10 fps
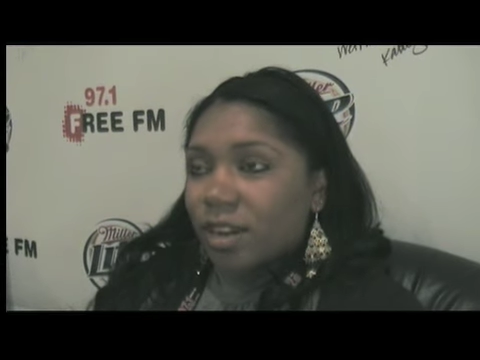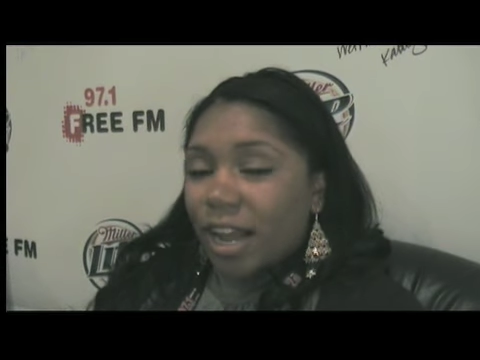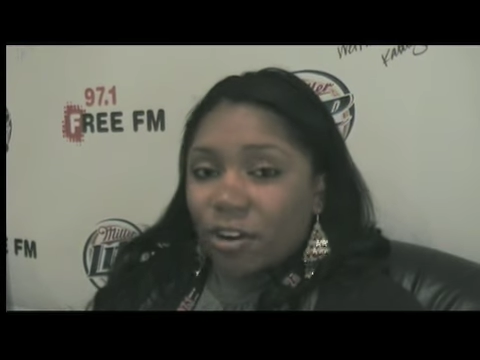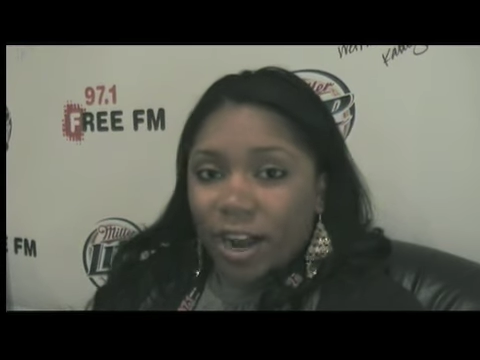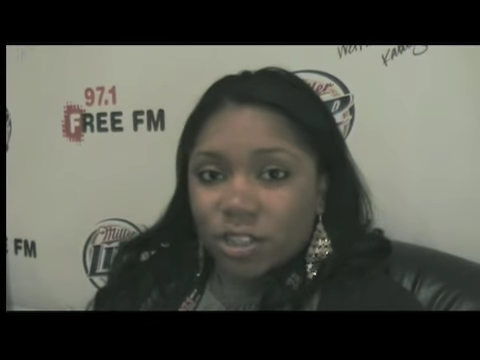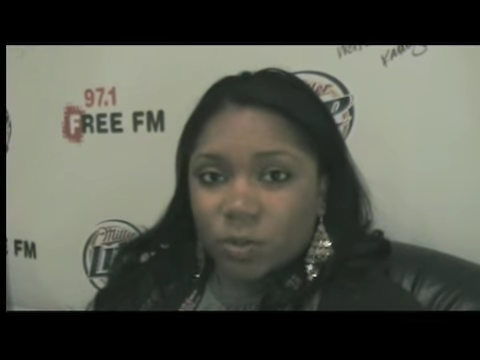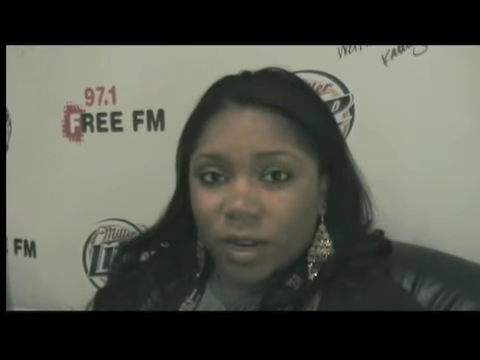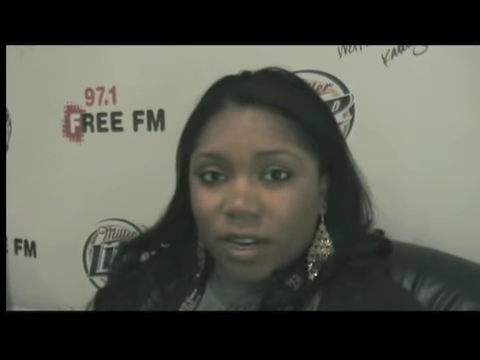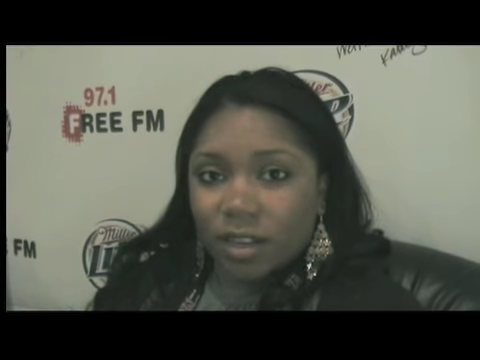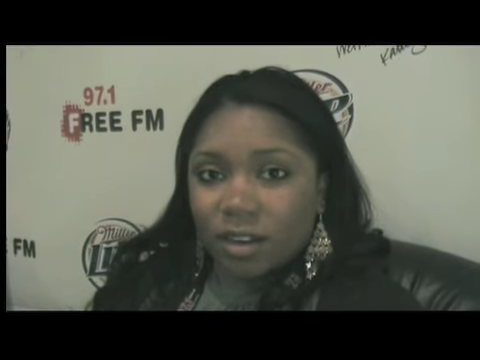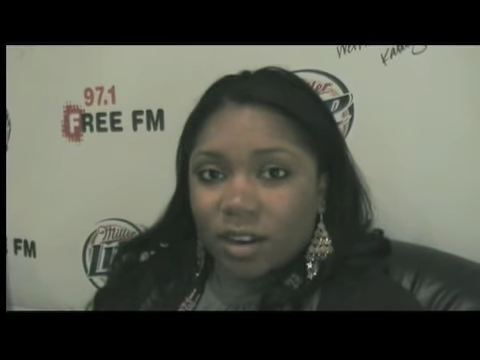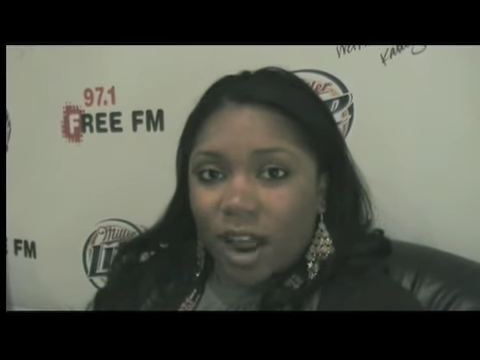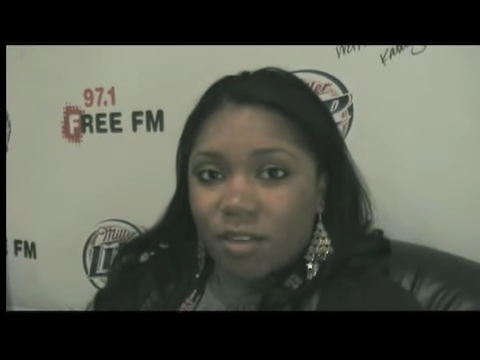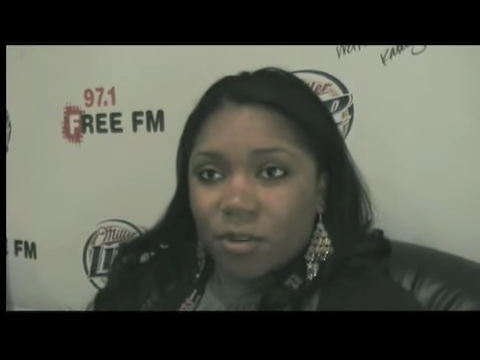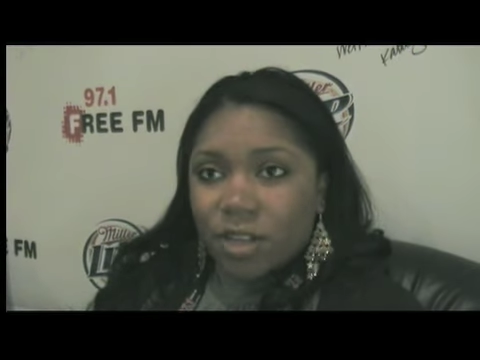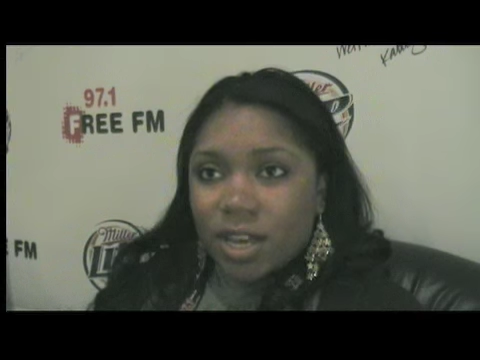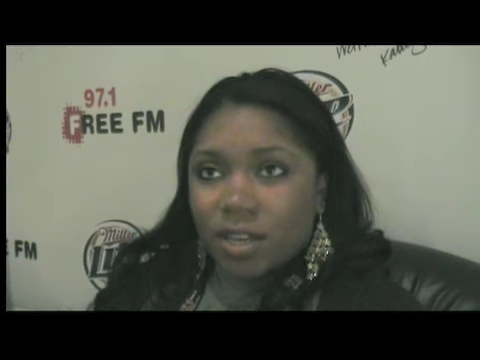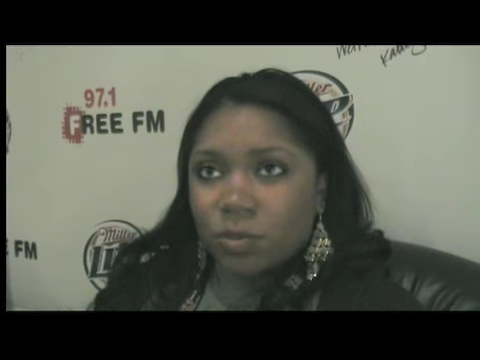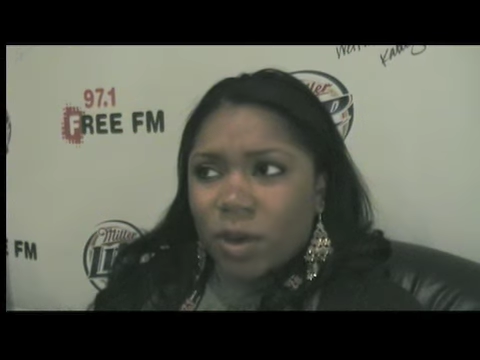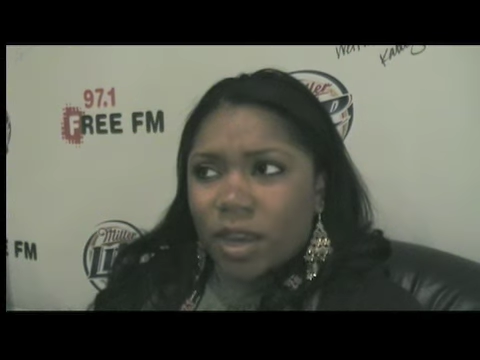I graduated, I
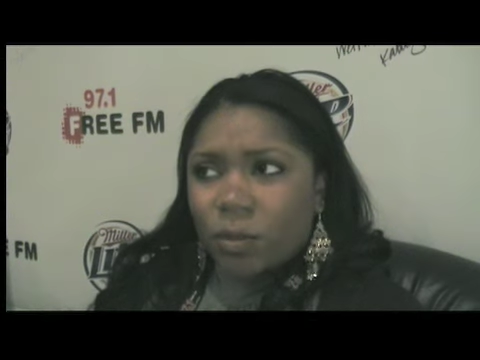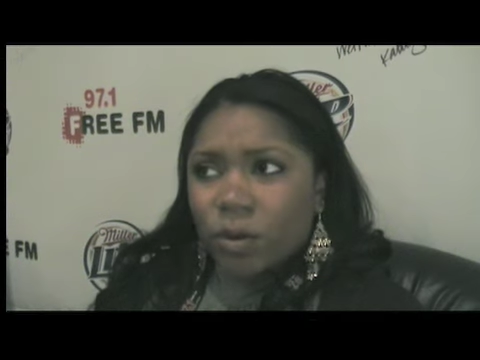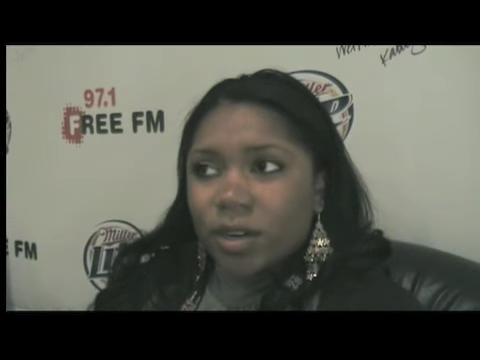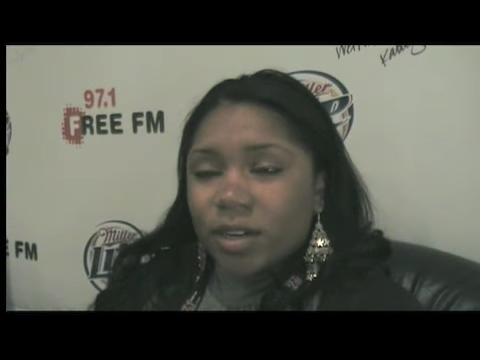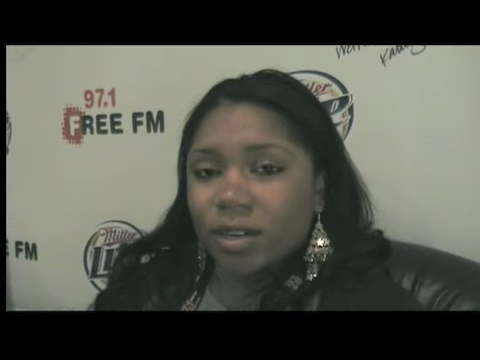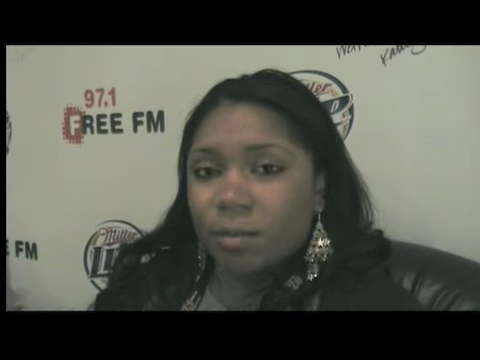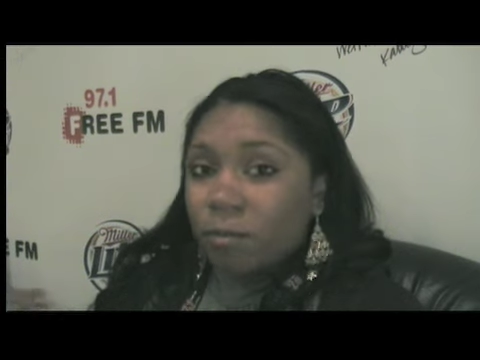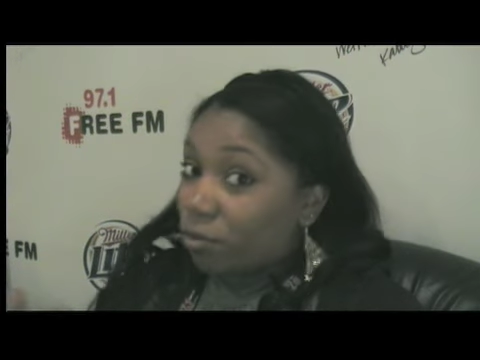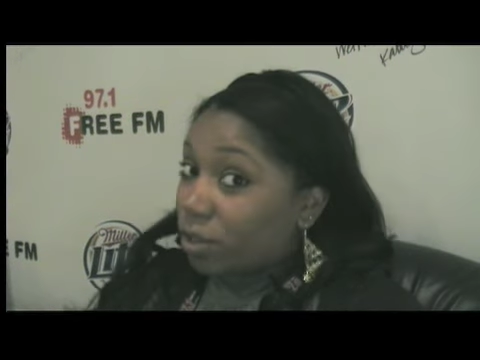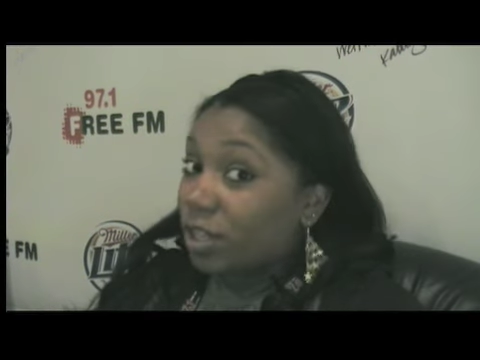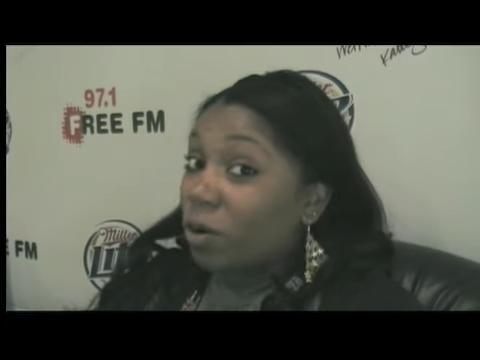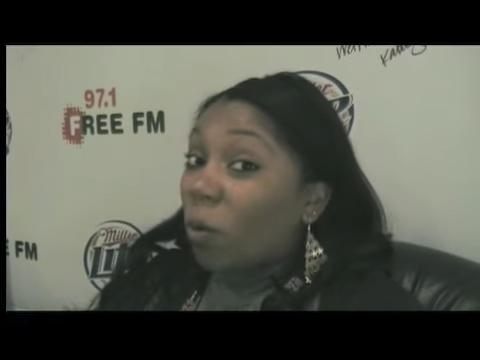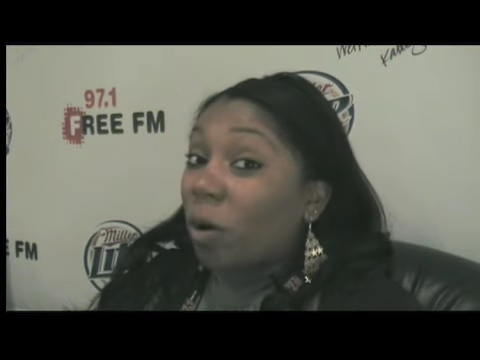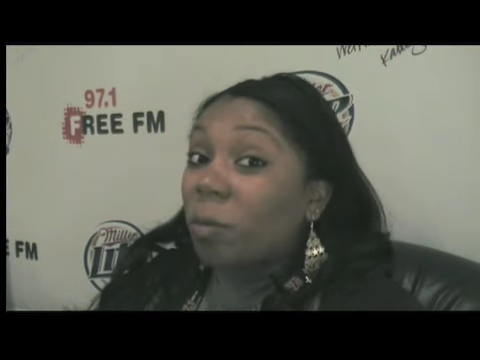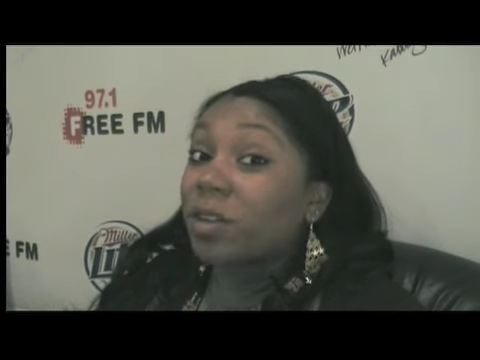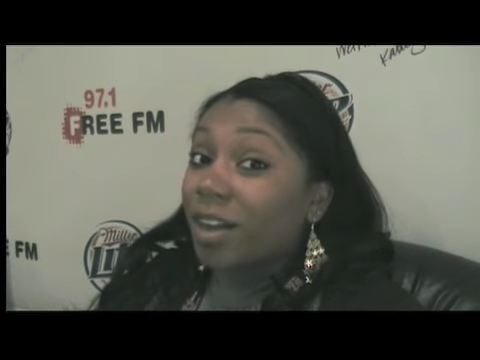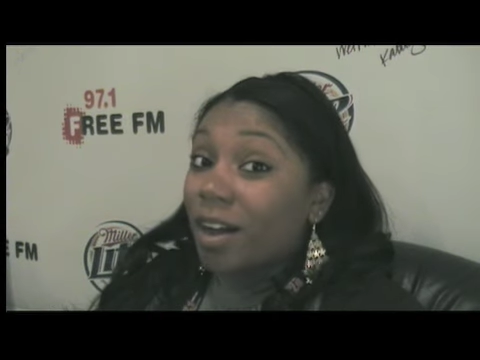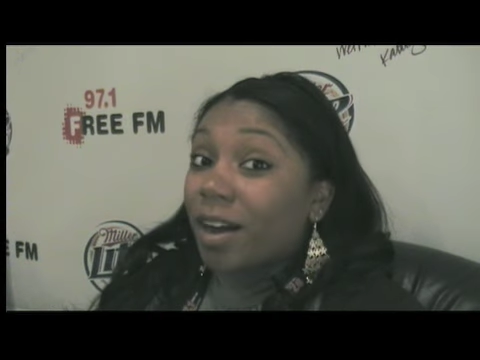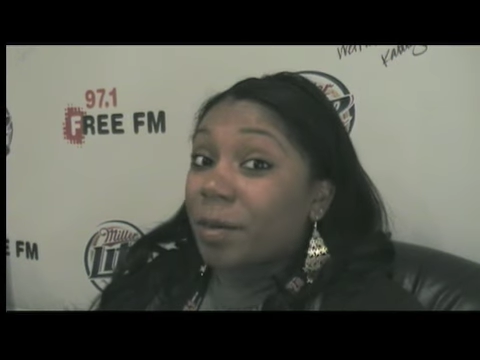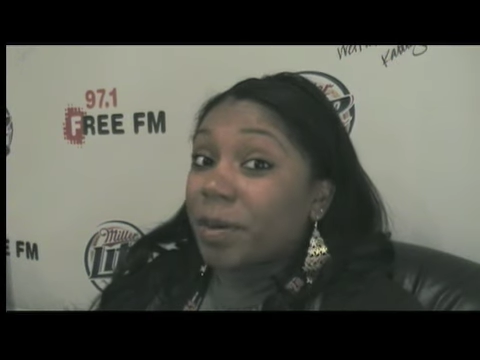realized, wait, we're in a really horrible
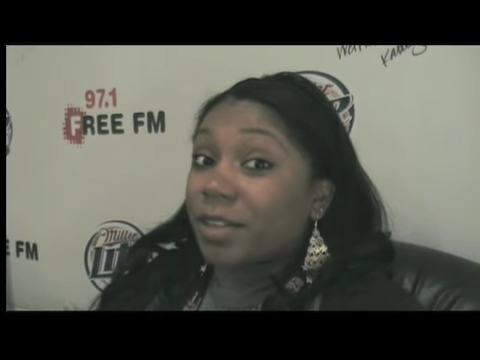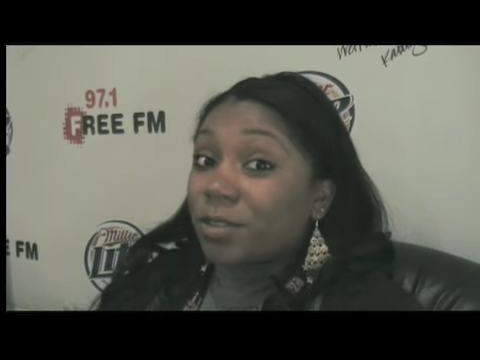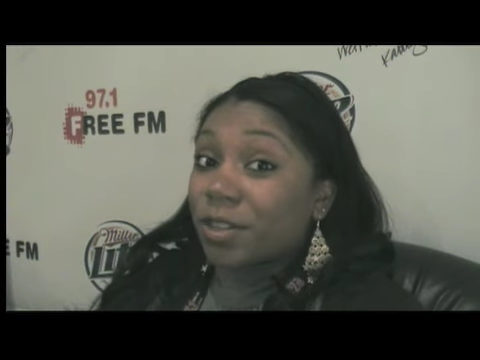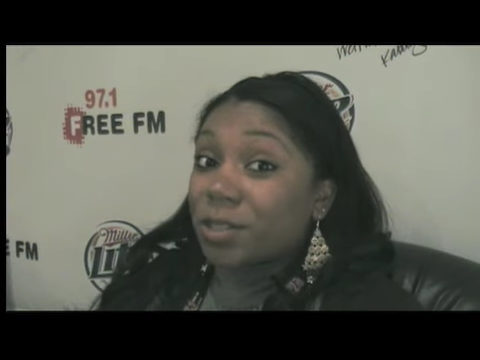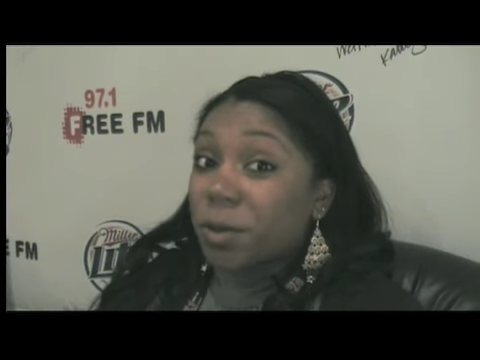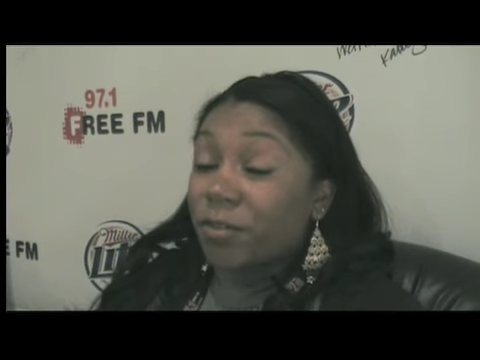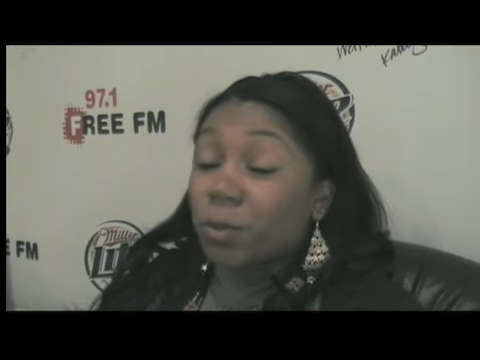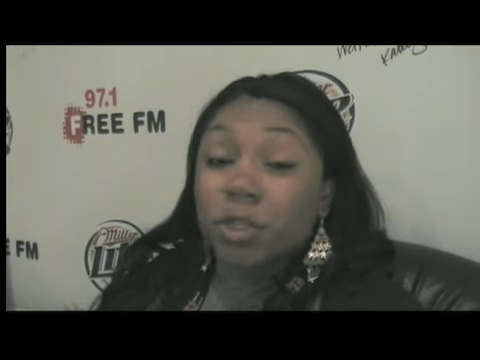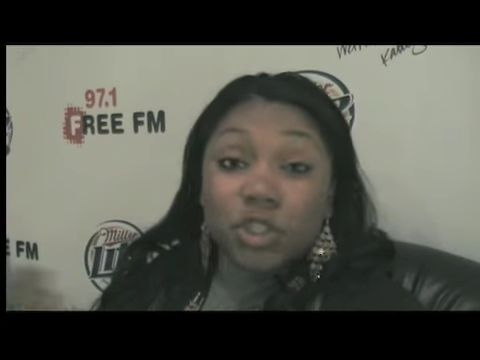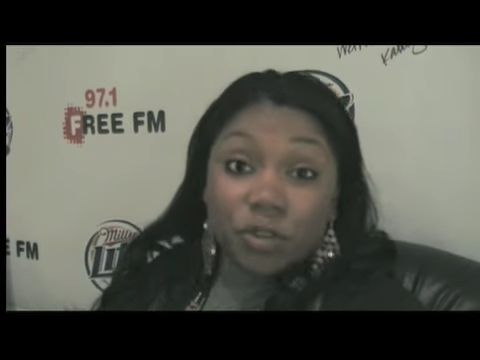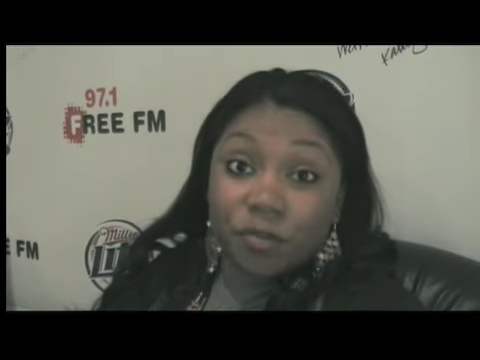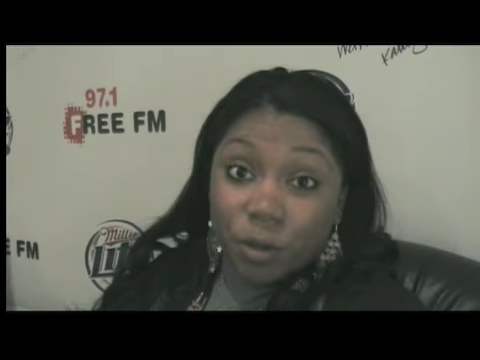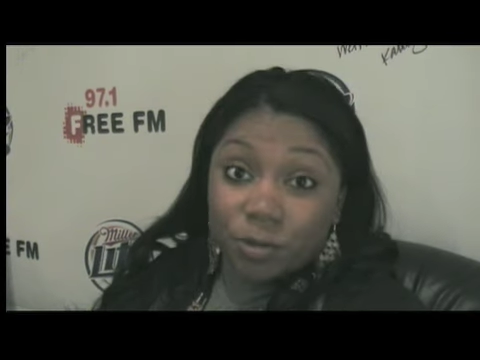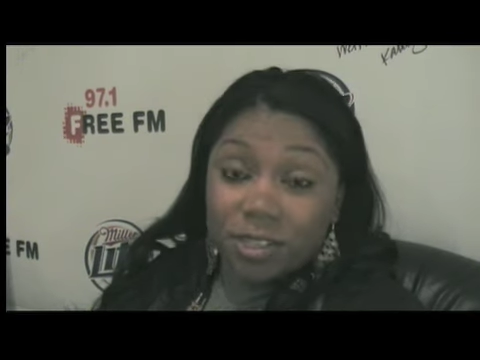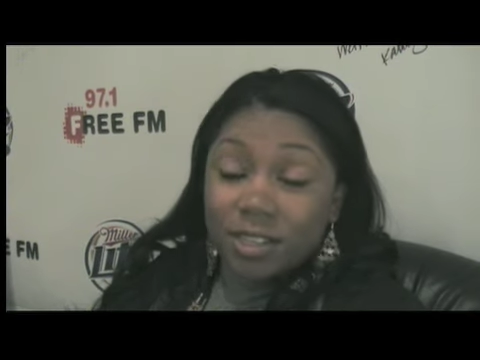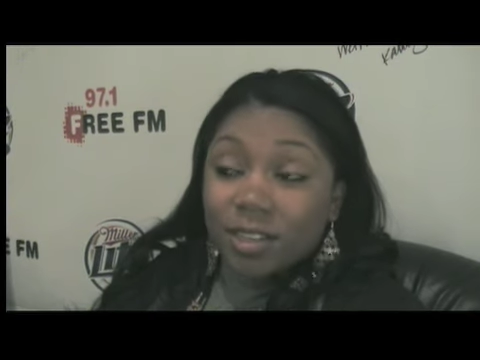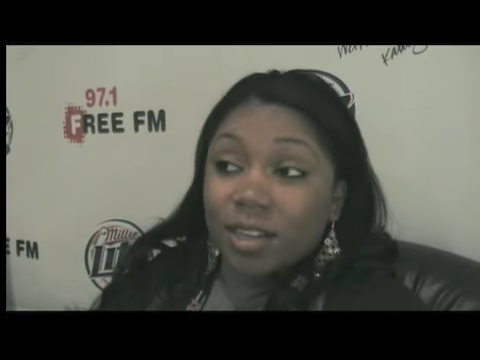economy, so that's why everyone should vote.